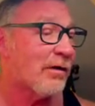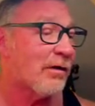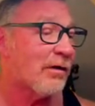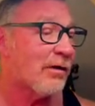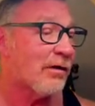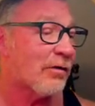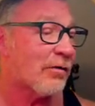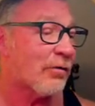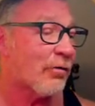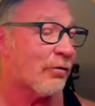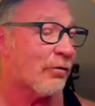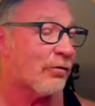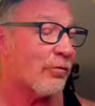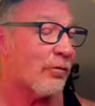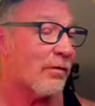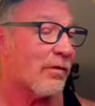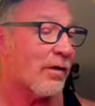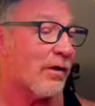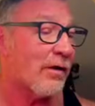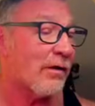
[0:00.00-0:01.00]
Of course, with
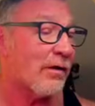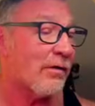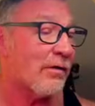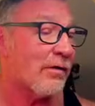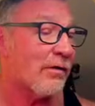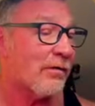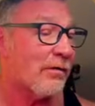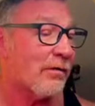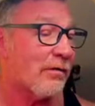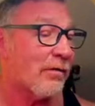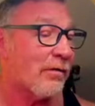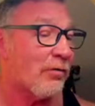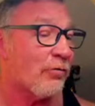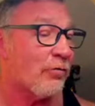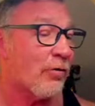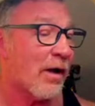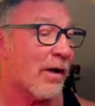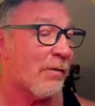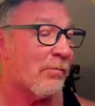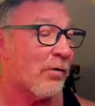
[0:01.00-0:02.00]
the dry
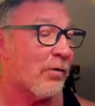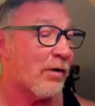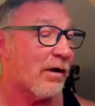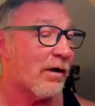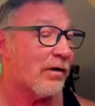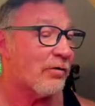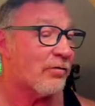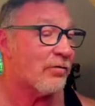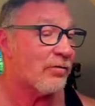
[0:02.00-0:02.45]
brush,